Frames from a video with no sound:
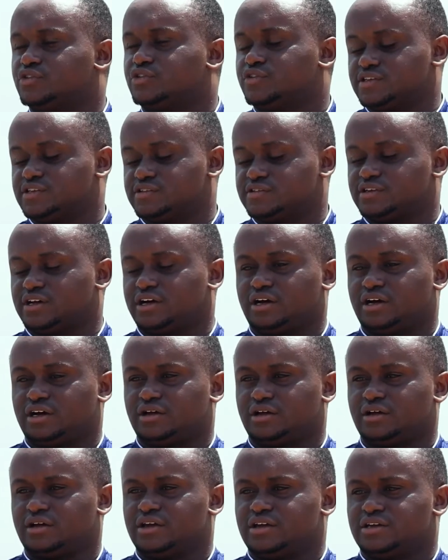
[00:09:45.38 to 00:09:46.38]
So there's
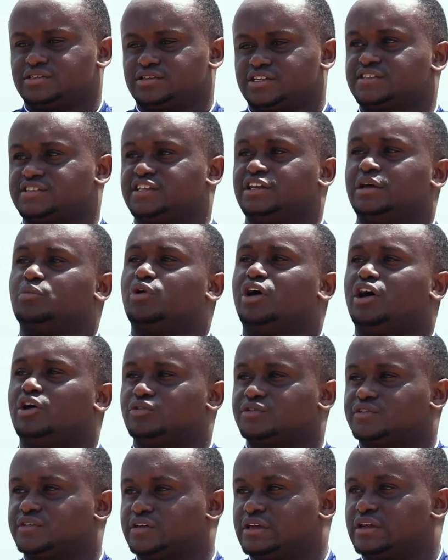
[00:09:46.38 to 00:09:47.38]
sustainable
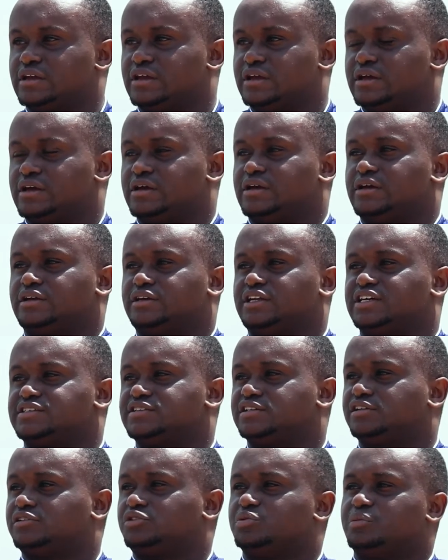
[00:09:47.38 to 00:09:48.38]
housing.
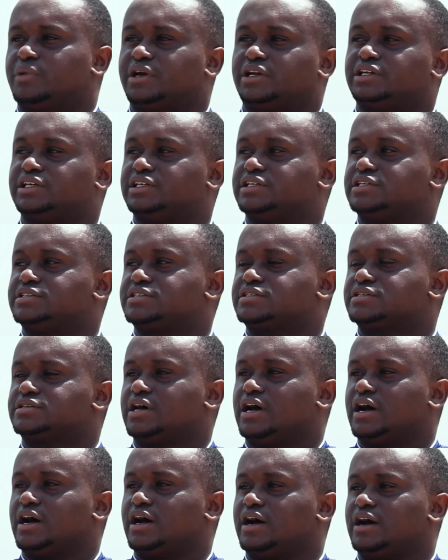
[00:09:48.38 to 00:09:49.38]
Does SILQU manage
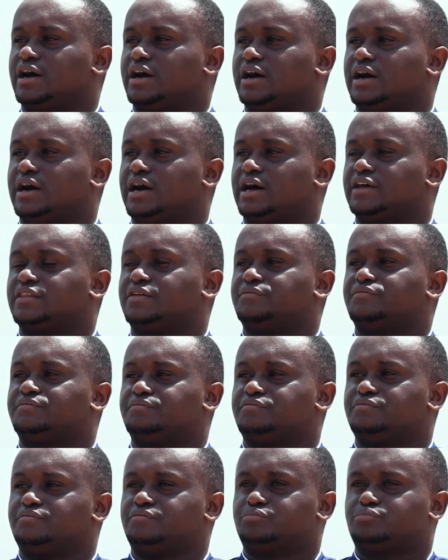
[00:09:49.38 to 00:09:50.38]
other
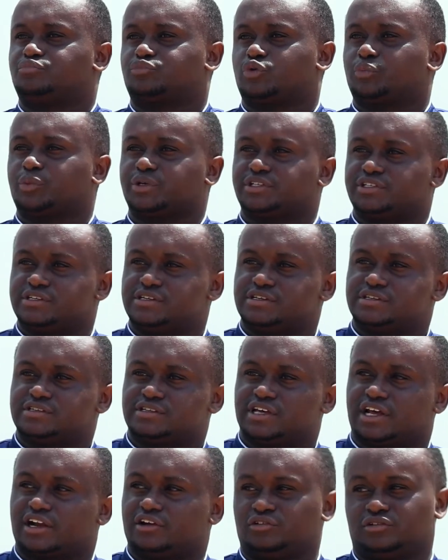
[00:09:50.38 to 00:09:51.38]

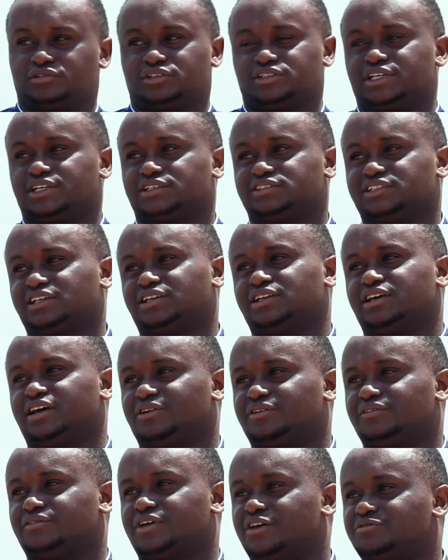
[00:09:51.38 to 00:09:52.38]
properties that are not exactly
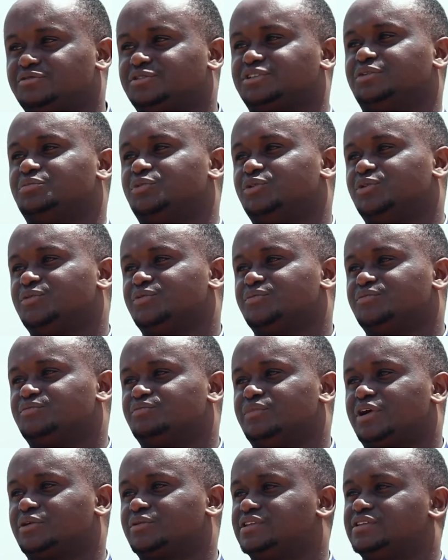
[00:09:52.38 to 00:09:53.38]

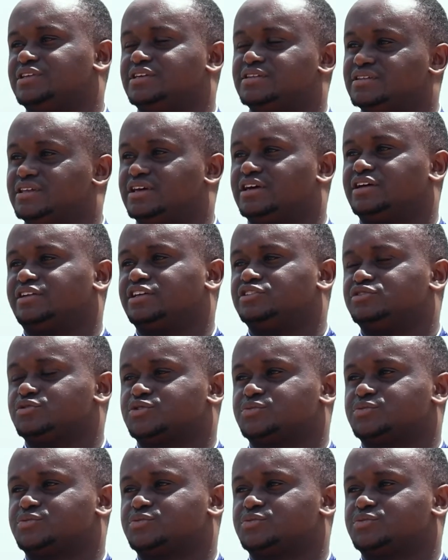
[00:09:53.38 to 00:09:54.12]
affordable, but within the rental